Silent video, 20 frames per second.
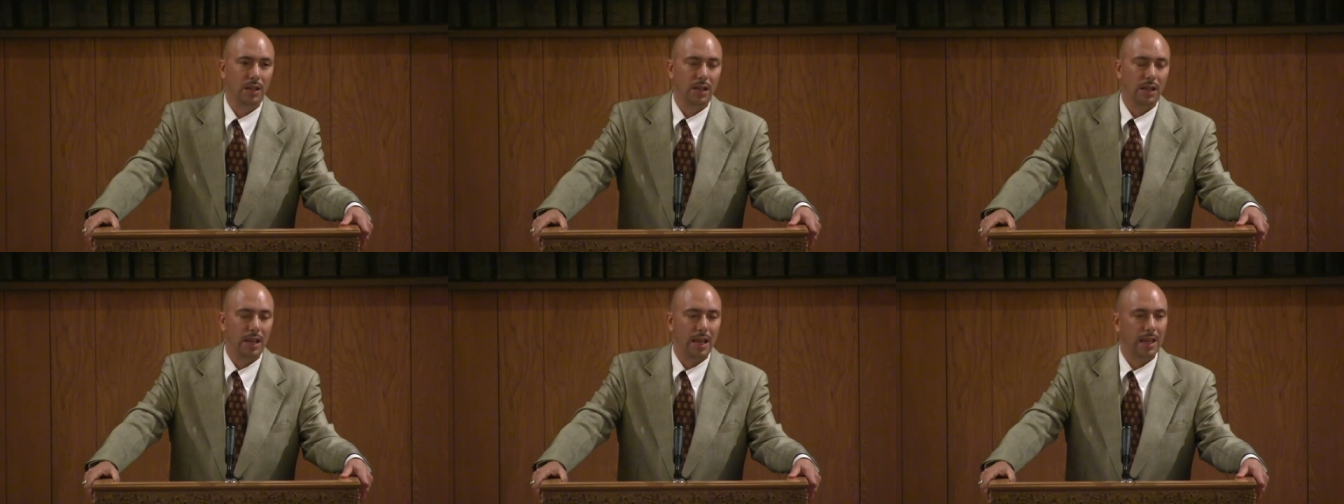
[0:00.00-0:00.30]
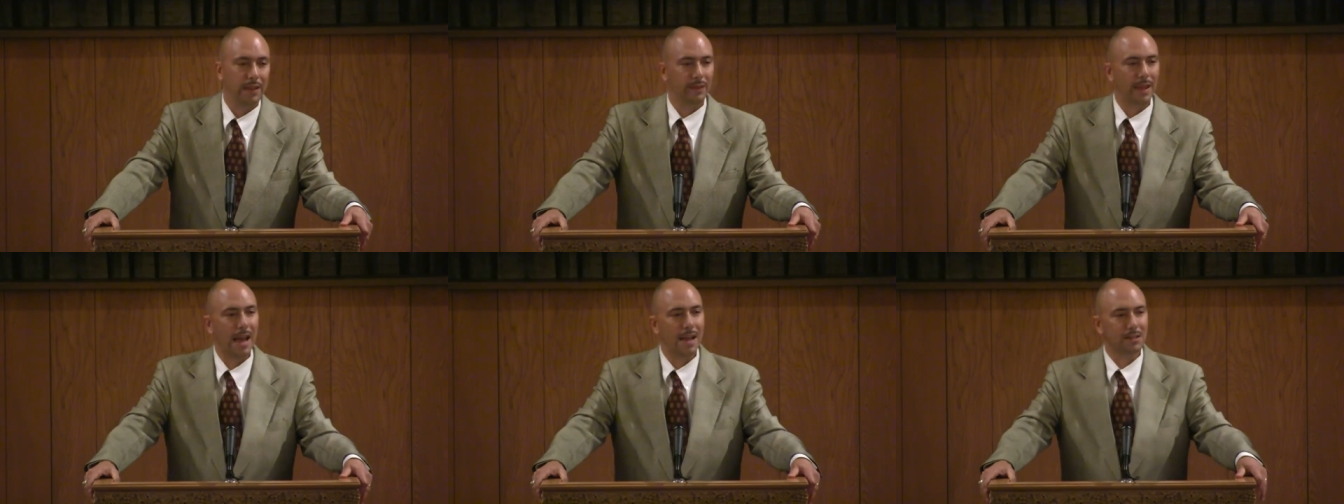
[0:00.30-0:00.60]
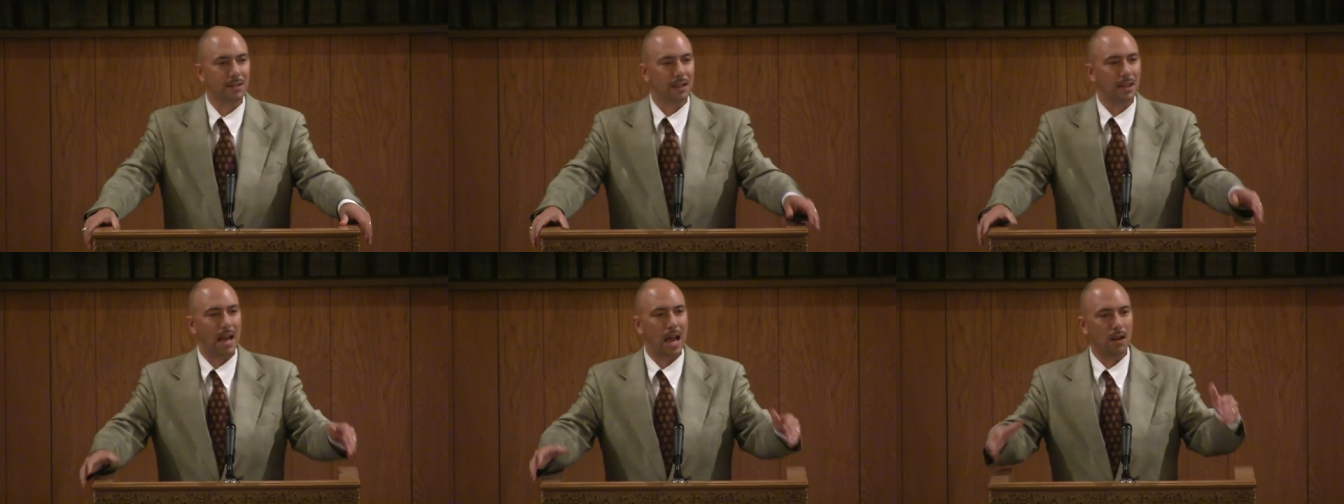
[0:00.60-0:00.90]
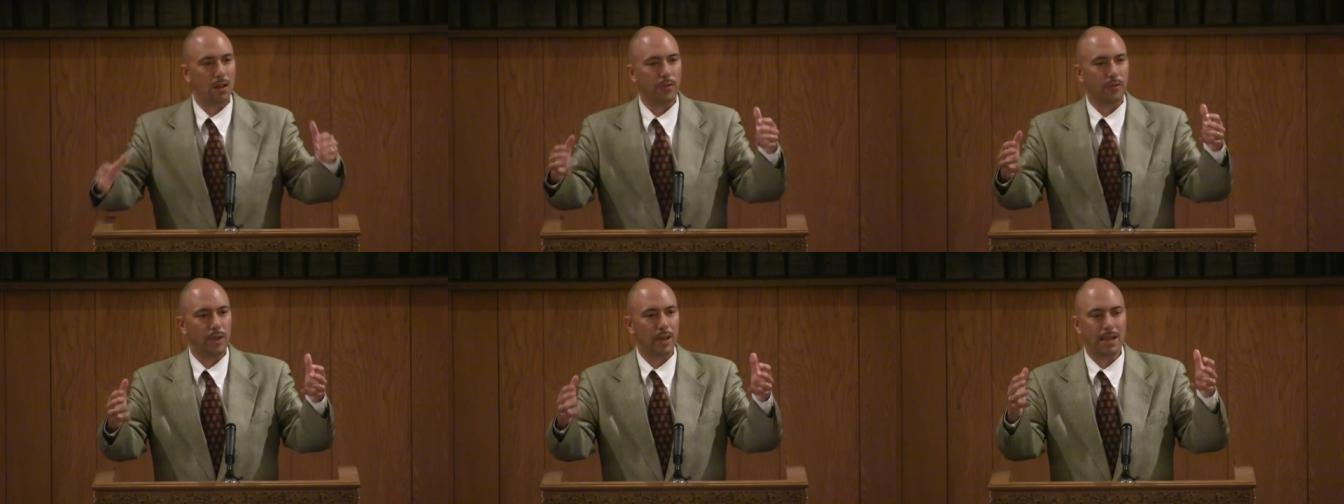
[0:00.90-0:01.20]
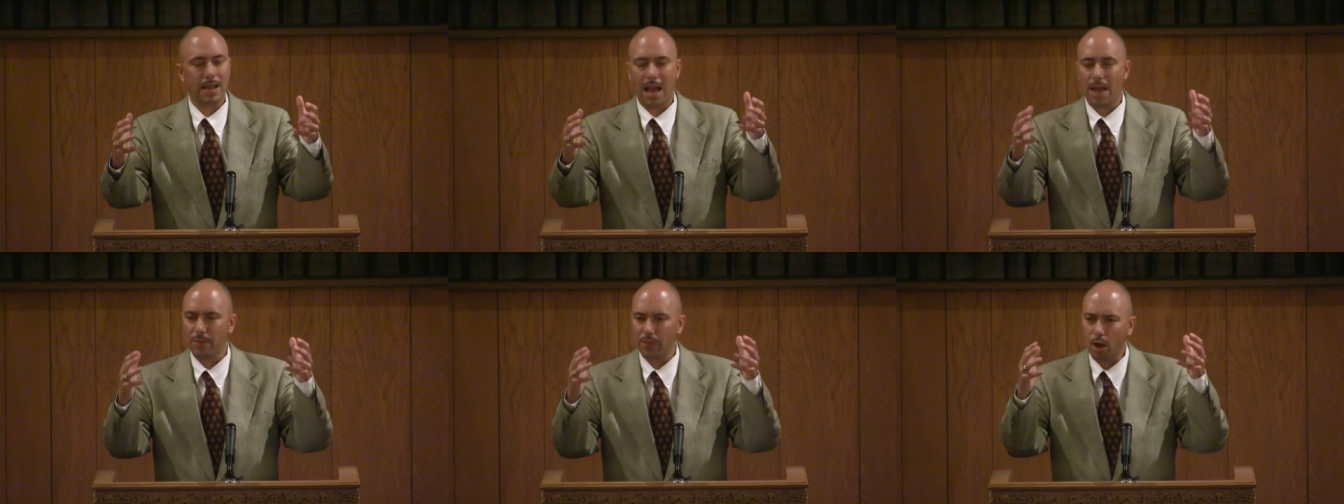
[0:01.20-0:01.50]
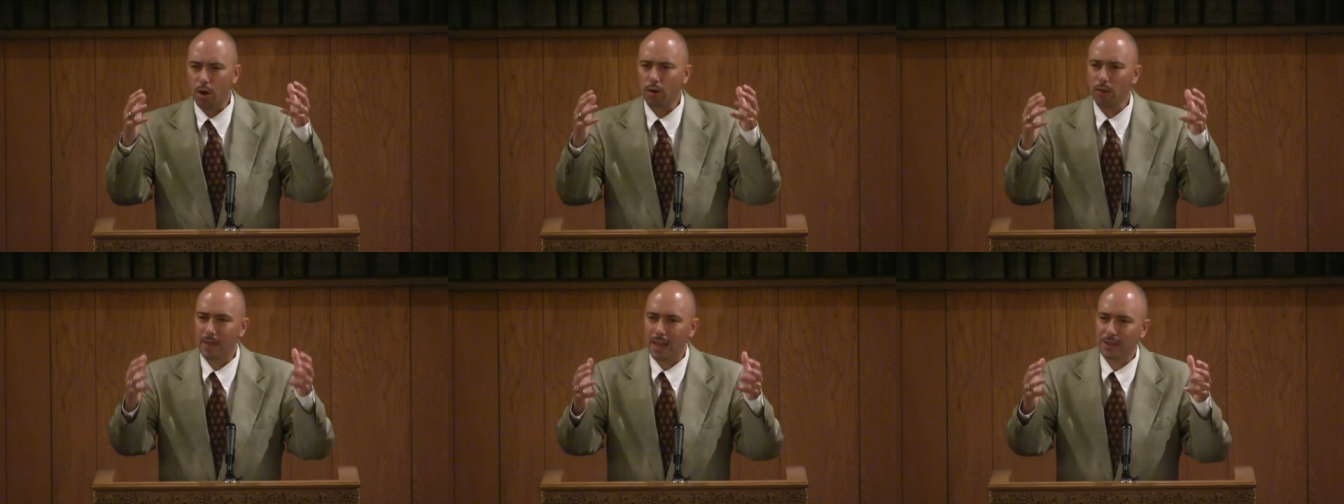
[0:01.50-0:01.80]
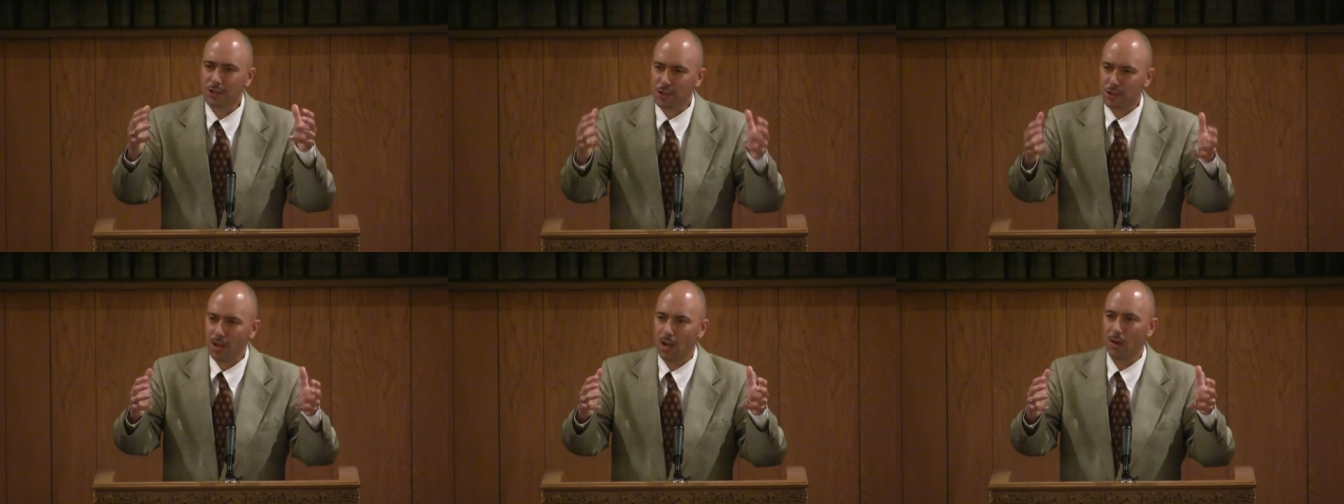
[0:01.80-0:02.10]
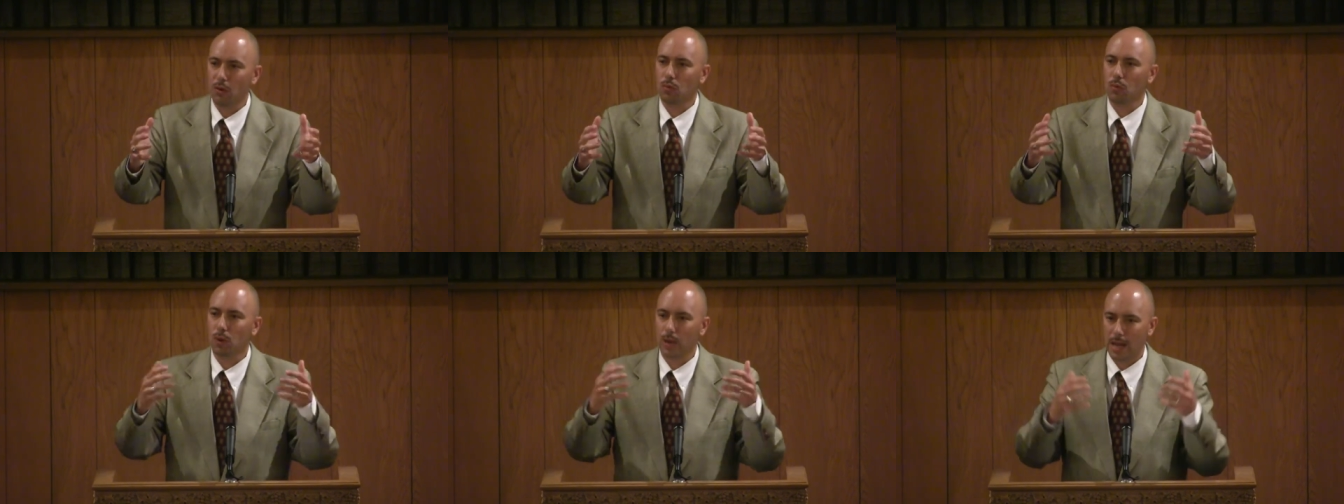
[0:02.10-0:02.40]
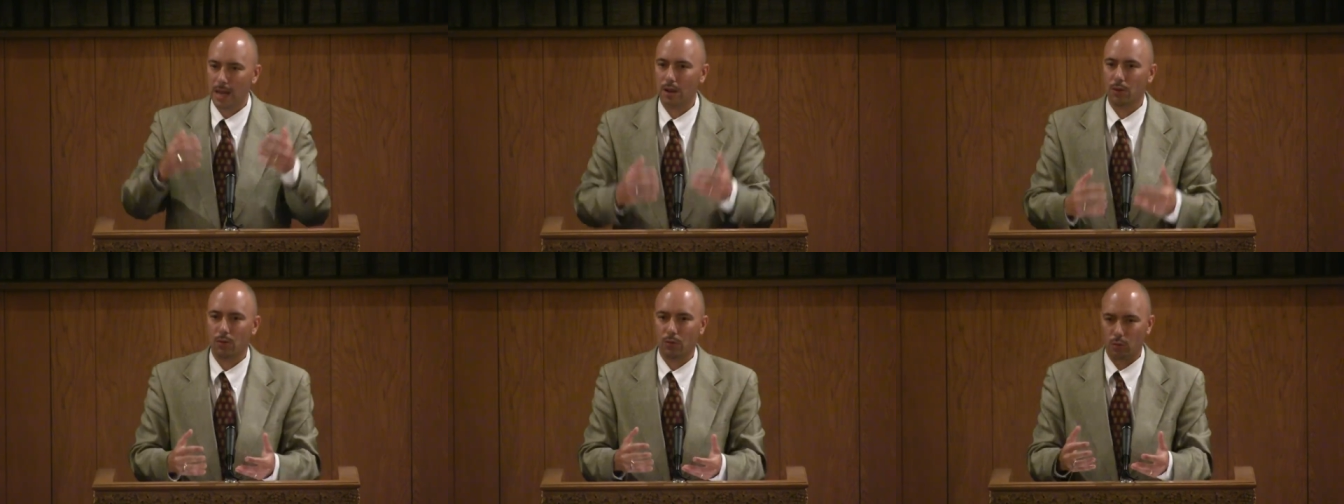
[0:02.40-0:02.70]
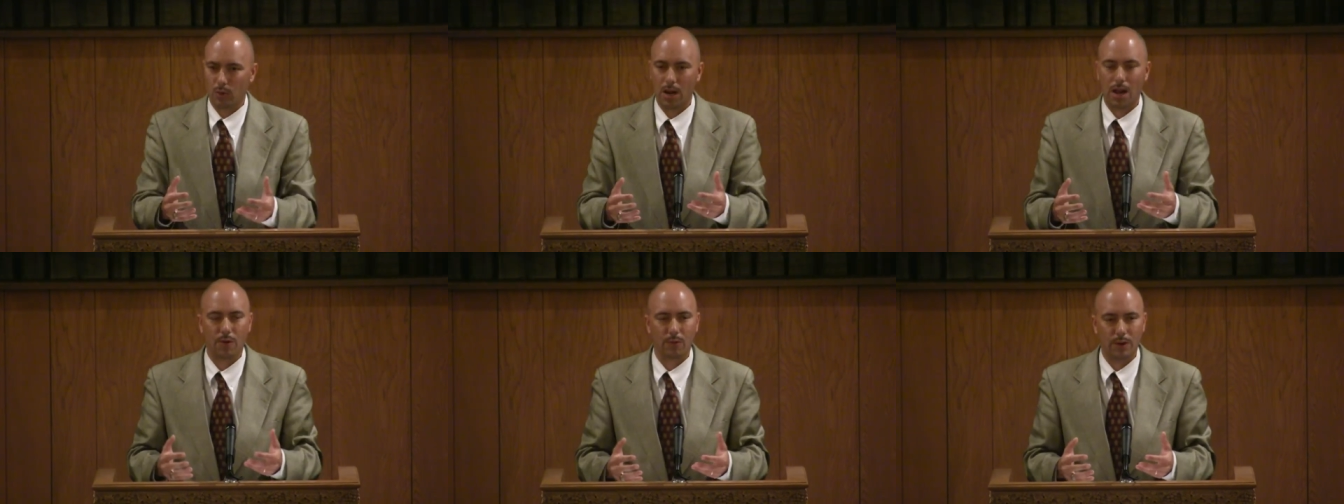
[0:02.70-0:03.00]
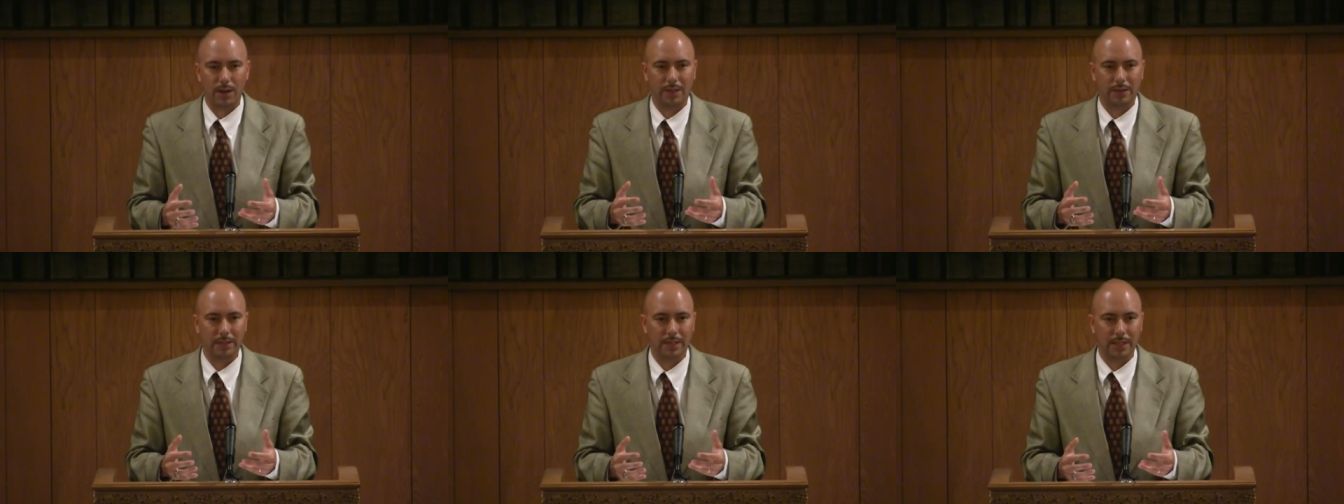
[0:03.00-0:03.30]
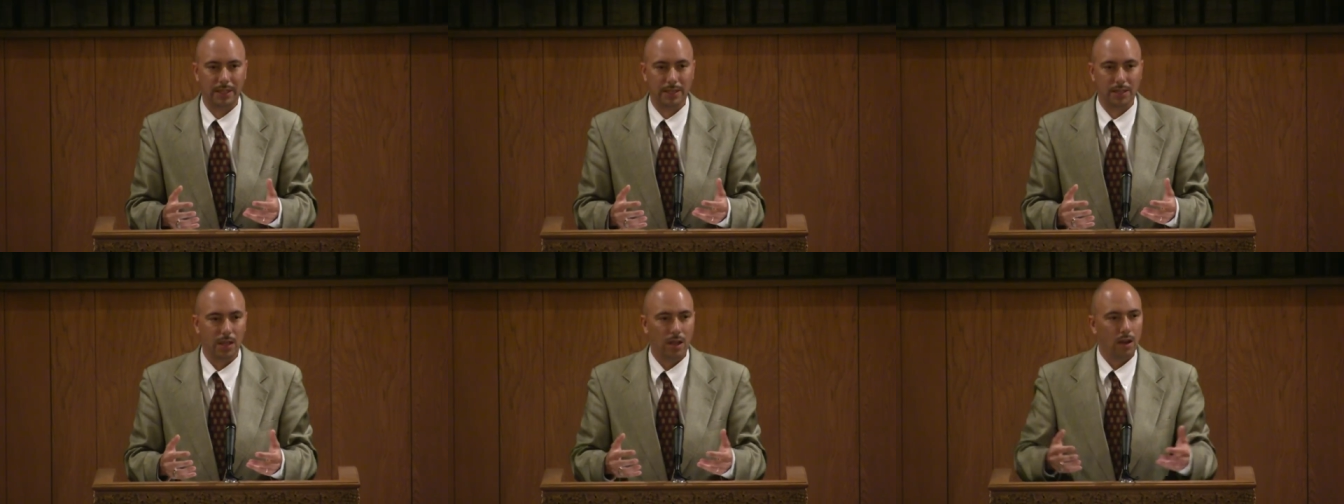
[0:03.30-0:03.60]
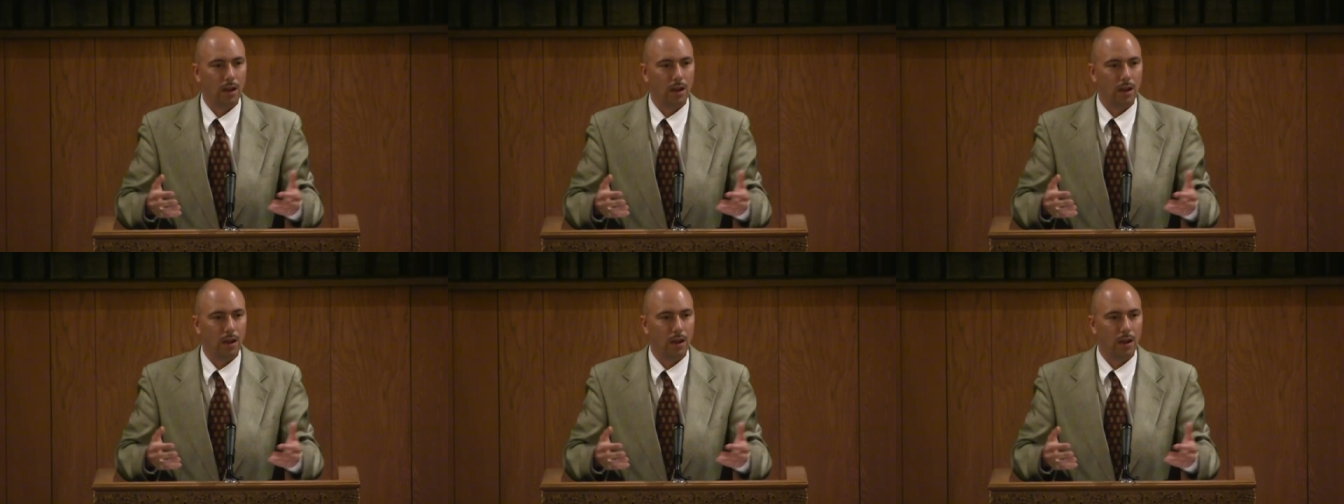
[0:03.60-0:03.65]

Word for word: And that's the kind of thing I thought of that show when I, when I read this.